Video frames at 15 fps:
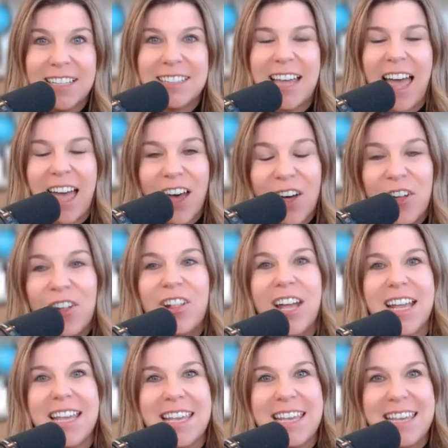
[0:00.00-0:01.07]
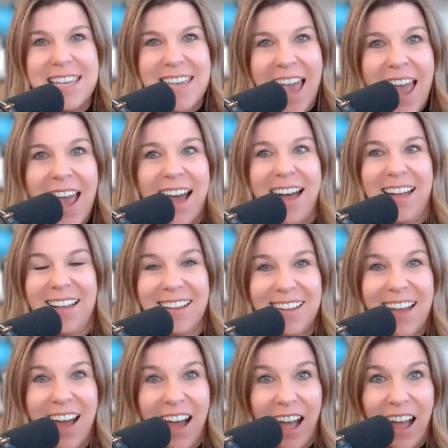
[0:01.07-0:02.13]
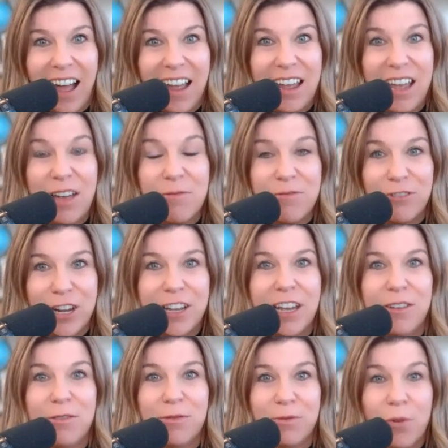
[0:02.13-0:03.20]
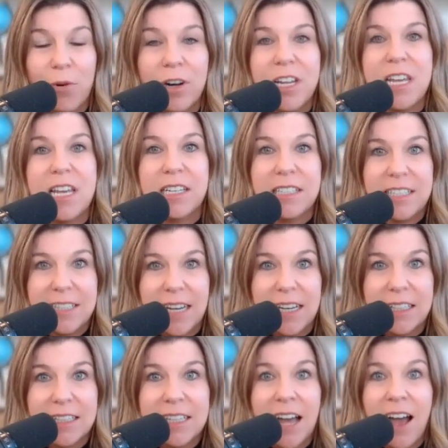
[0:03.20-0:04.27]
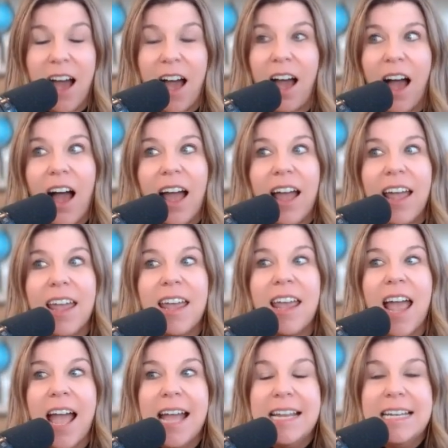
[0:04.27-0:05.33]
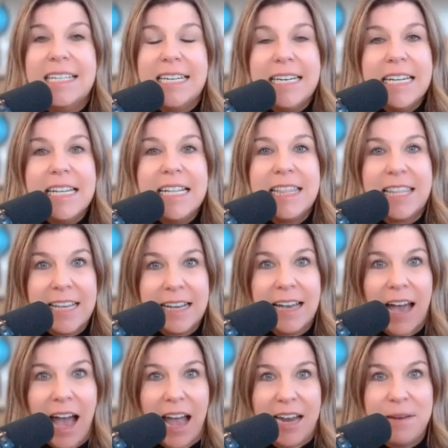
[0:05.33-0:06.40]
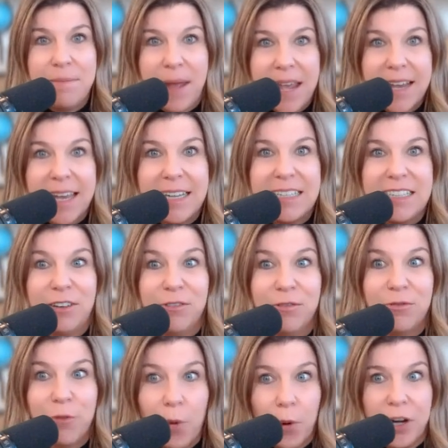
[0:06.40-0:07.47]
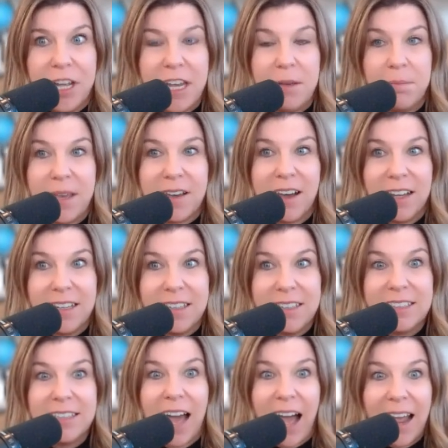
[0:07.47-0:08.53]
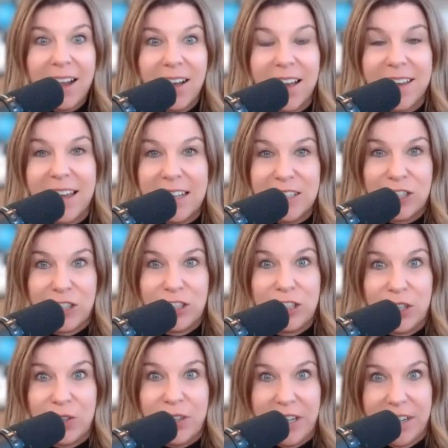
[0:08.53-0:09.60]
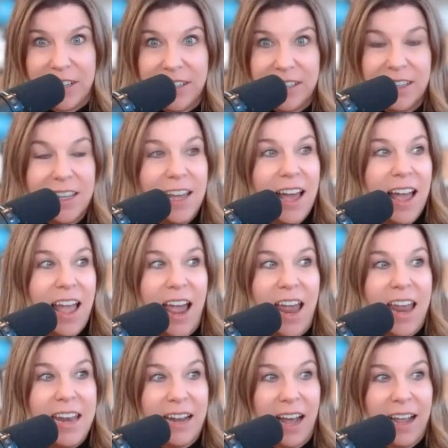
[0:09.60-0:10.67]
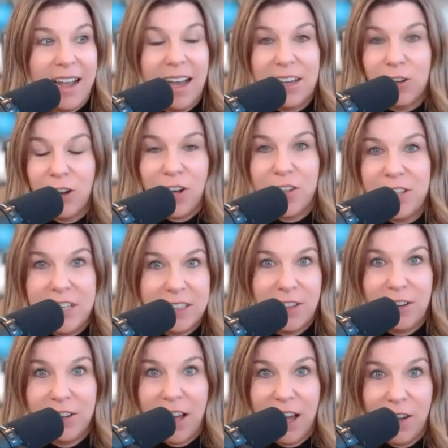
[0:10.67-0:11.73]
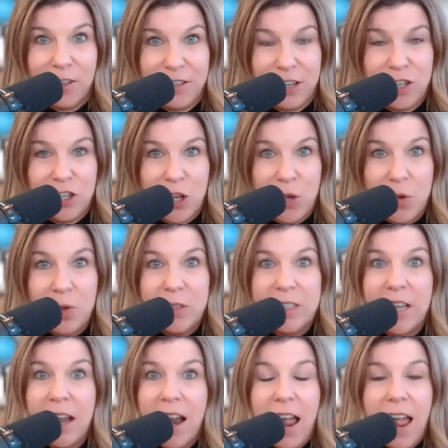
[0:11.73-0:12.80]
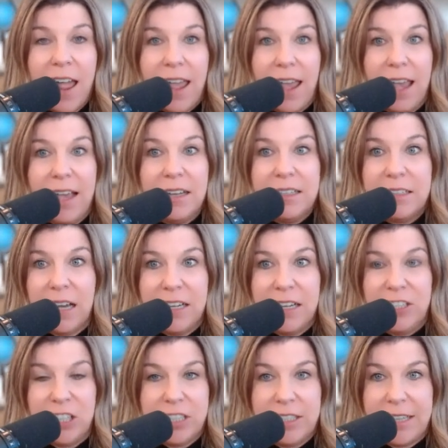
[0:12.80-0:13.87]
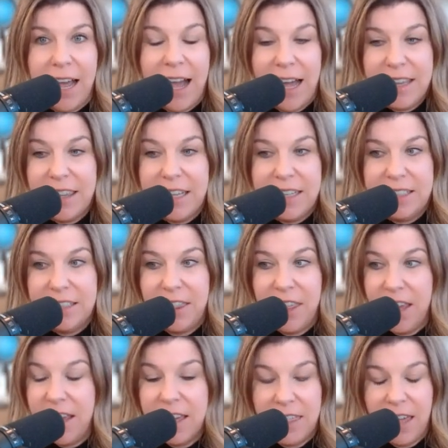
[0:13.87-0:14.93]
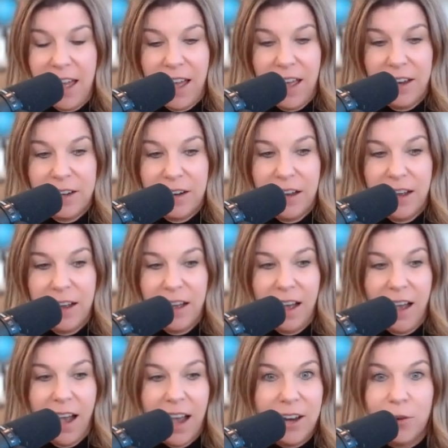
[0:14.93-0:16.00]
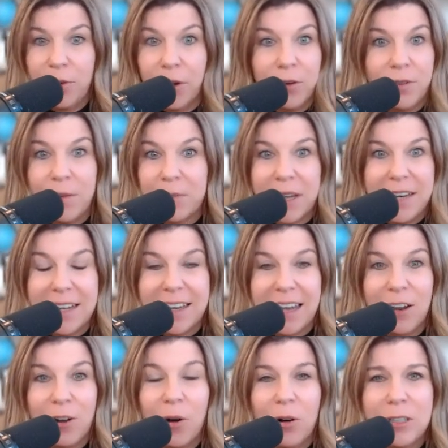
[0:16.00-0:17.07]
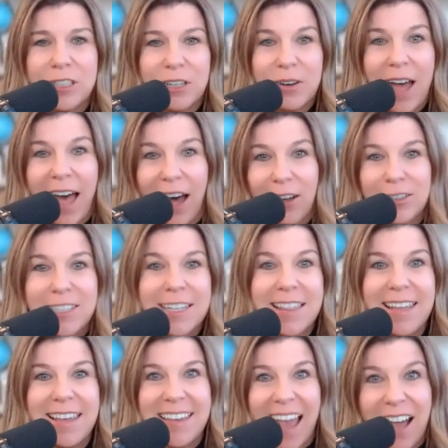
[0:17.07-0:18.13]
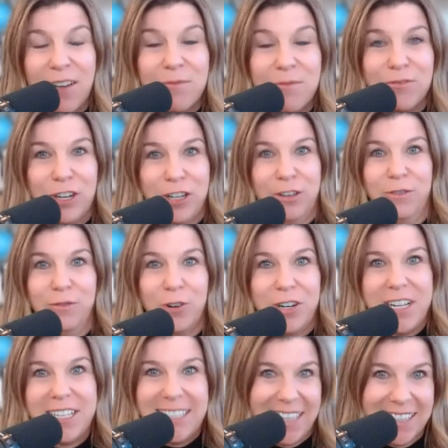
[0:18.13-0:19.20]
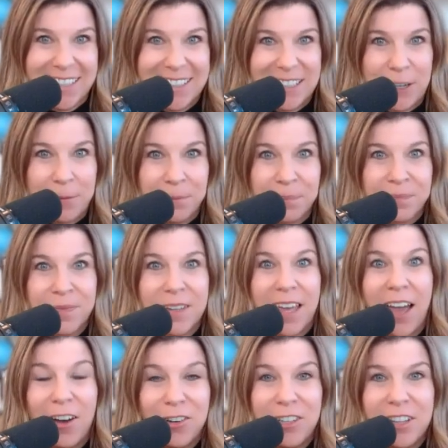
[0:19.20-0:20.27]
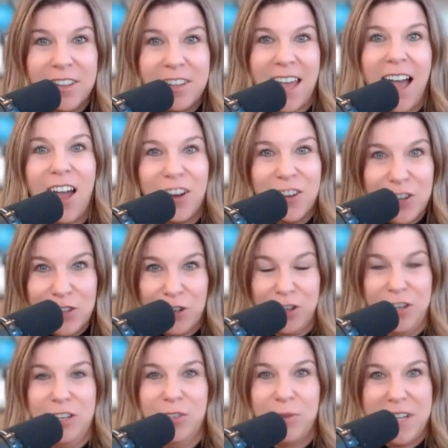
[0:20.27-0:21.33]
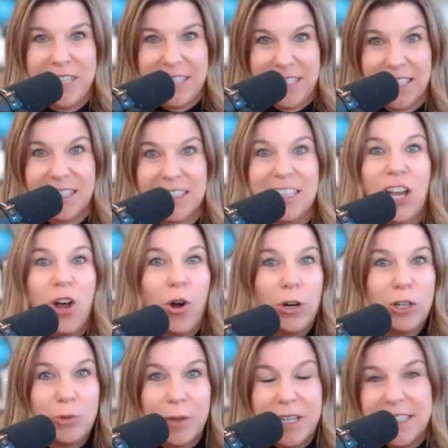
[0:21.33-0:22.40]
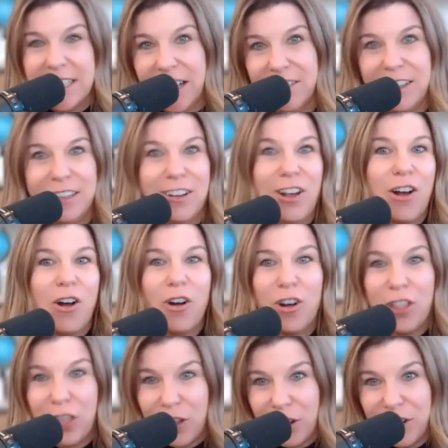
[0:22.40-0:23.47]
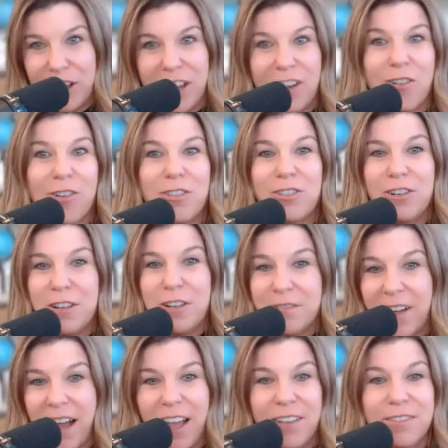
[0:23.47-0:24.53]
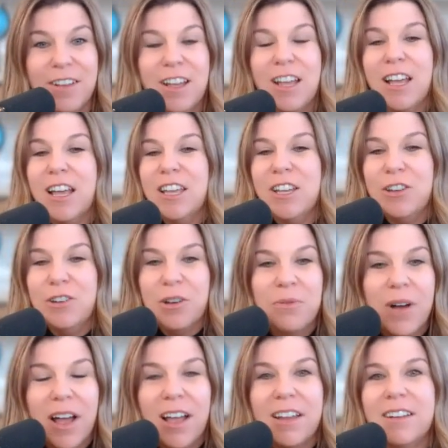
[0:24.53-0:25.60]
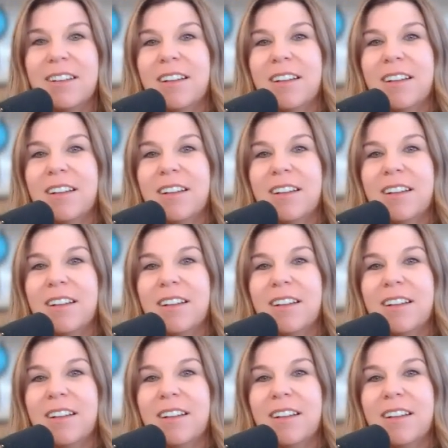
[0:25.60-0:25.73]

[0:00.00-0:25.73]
Hell yeah. I am freaking 46. I didn't think I'd make it to 40 because I got cancer so young and I had all these other health issues. And I just had this thing that I don't know if I'm going to get old. So hell to the yeah, I'm freaking 46. Hell to the yeah, are you turning 26 or 27 or 30 or 35? You know what?